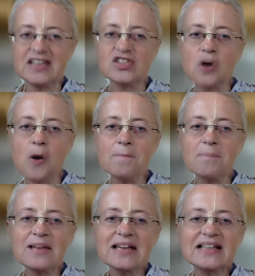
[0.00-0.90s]
is
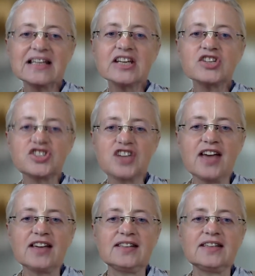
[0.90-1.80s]
completely
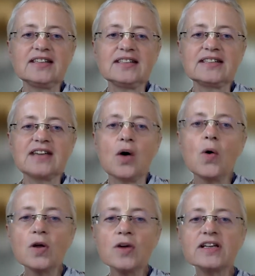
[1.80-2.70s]
rejected
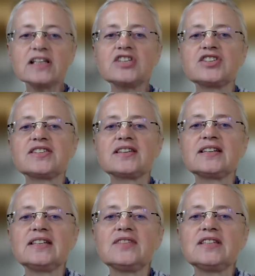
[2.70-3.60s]
all religious
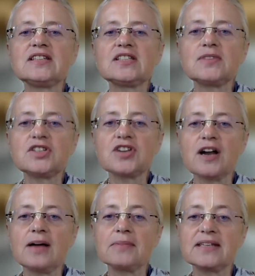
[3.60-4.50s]
activities which
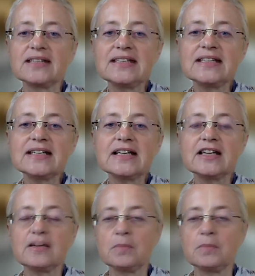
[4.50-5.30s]
are materially